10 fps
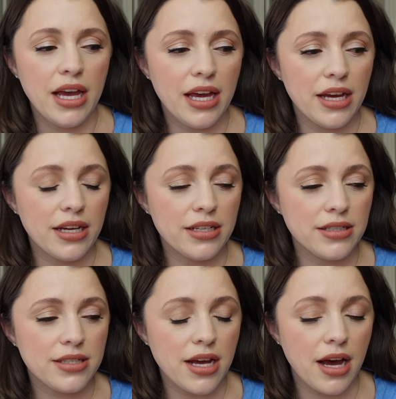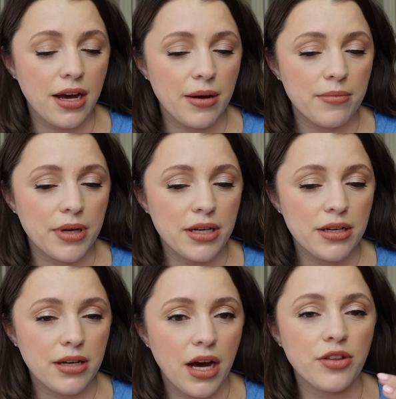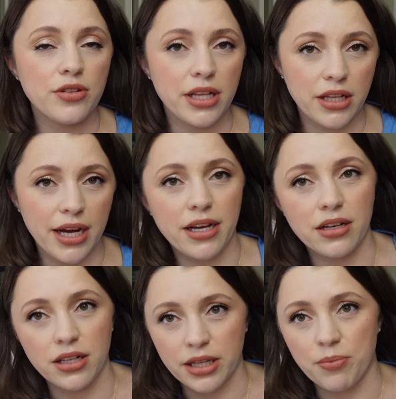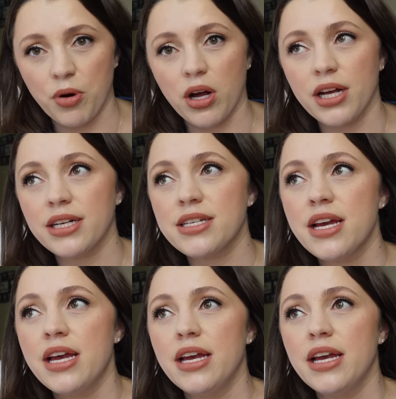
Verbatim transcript: is, other than like a lip product,